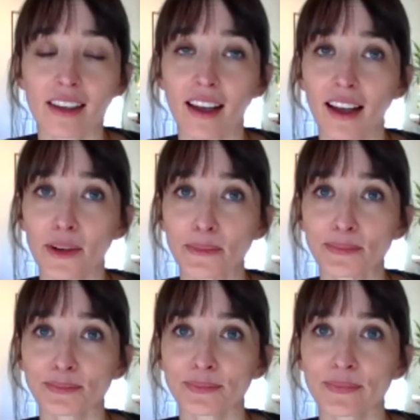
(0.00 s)

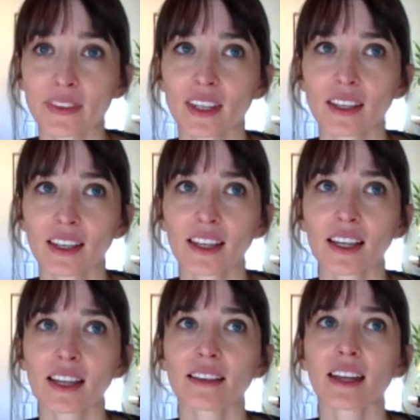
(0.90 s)

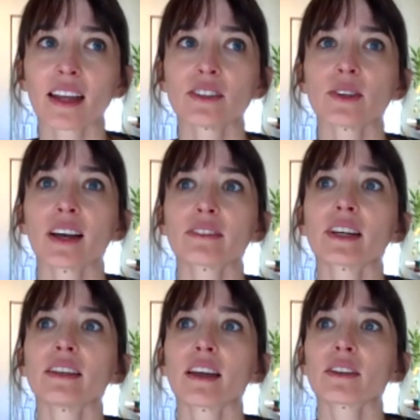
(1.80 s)
And then I do have
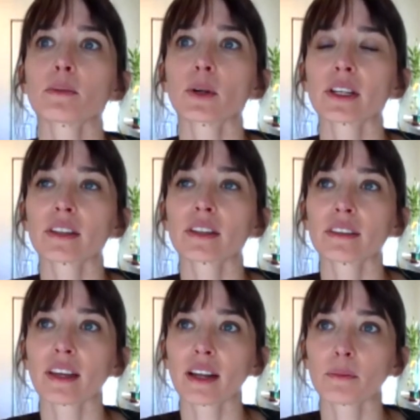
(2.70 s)
another book
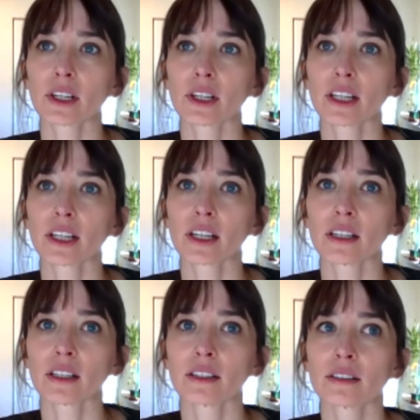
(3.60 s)
that I'm working
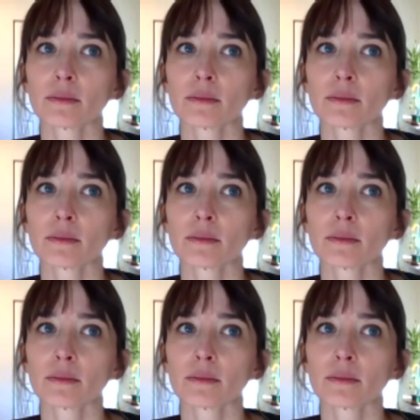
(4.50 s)
on.